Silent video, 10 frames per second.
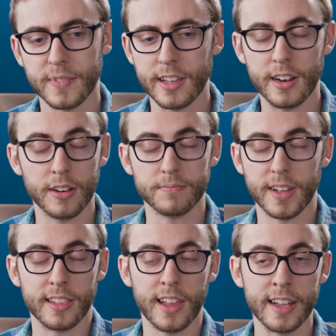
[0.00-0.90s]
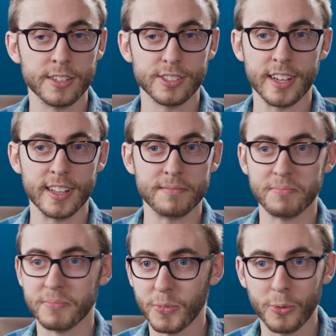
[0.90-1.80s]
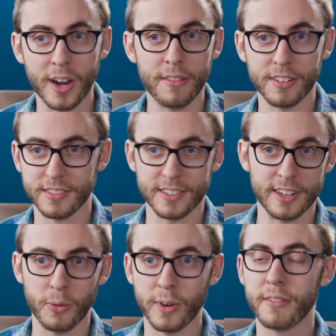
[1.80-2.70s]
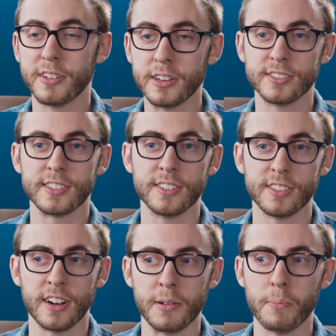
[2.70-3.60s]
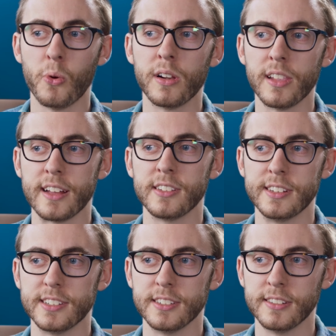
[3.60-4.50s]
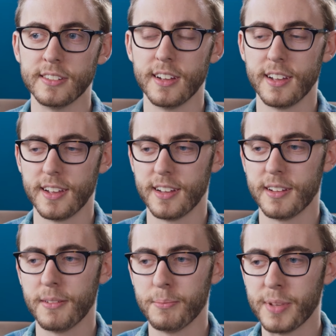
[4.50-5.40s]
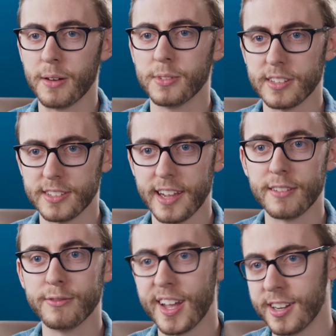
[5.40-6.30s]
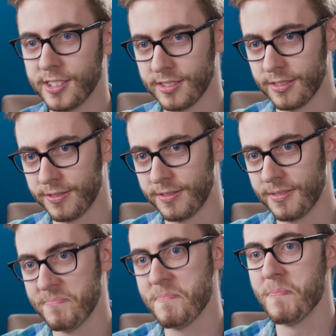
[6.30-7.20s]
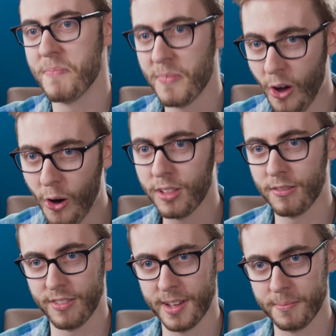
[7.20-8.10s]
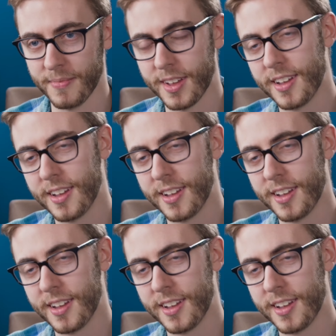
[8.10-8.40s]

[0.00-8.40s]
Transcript: you know, and light and shade and whatever. You know, whatever your skills are, you're more likely to be able to take advantage of all of them